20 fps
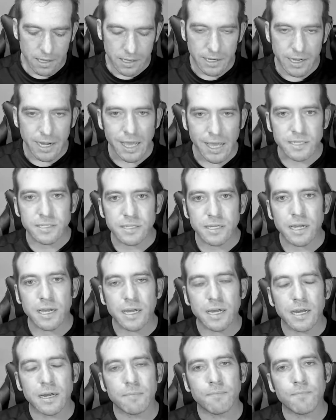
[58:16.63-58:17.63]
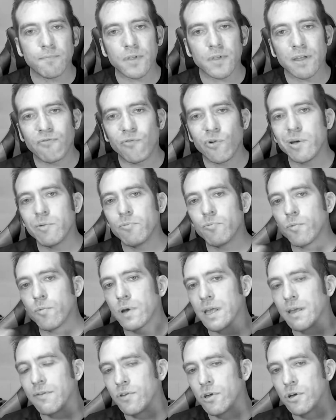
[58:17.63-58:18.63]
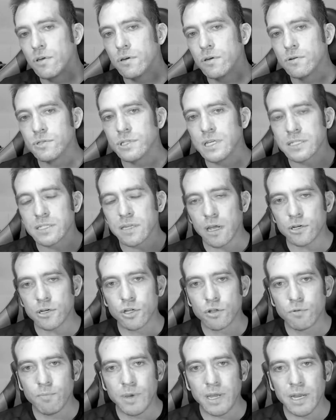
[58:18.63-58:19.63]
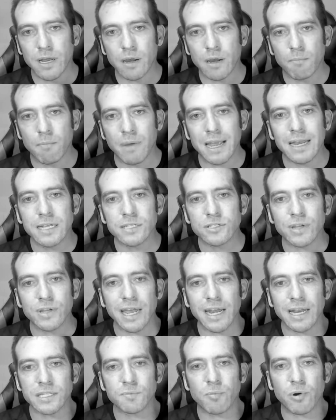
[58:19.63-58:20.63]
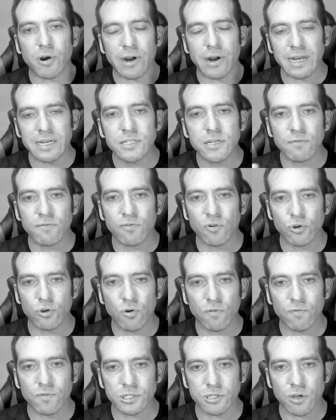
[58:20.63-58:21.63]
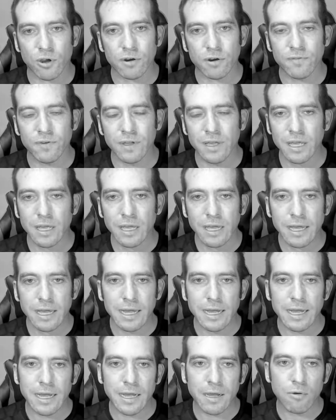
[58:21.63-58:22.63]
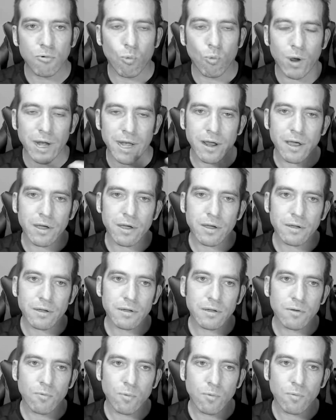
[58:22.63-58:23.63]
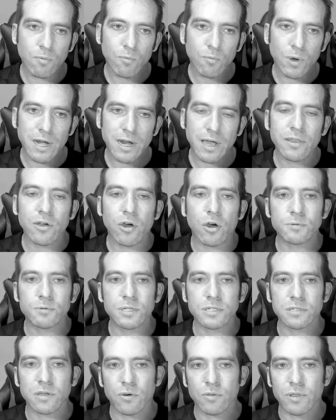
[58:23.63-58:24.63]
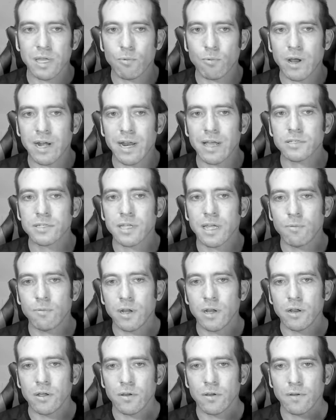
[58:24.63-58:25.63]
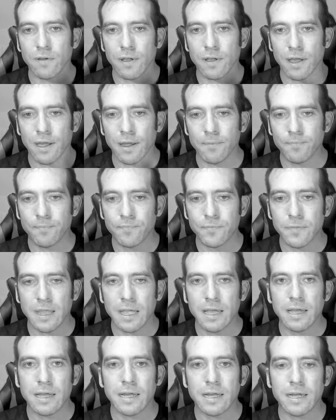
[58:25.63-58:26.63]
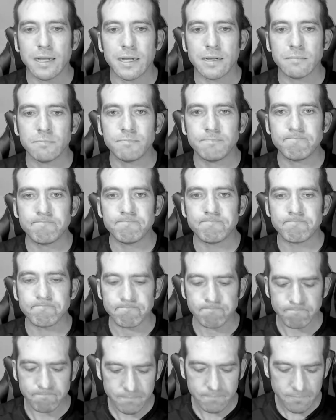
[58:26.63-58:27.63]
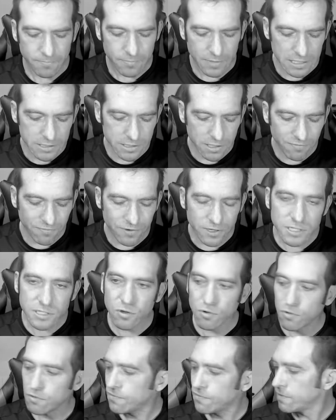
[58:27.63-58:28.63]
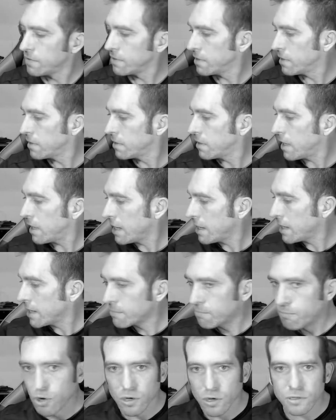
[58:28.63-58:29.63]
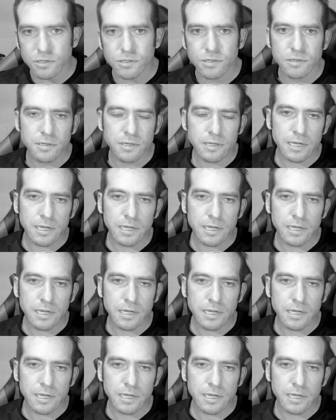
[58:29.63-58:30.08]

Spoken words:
Next, if you're using social media mainly to get inspiration for your photography, what other options are there? What else can we do? Okay, um, so first off, I like books.